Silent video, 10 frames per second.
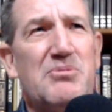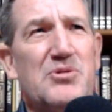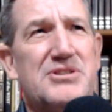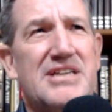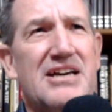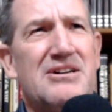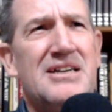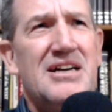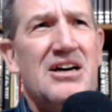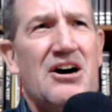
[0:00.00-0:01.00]
will say,
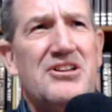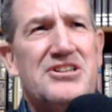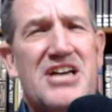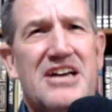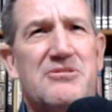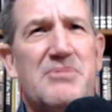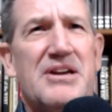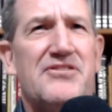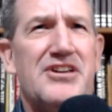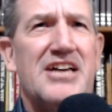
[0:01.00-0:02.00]
oh, this guy's a
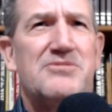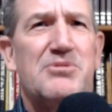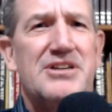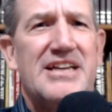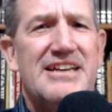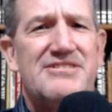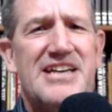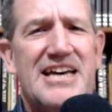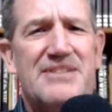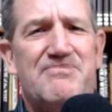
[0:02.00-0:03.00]
Bigfoot expert, and he
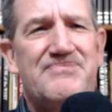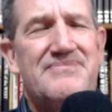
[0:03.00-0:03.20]
said,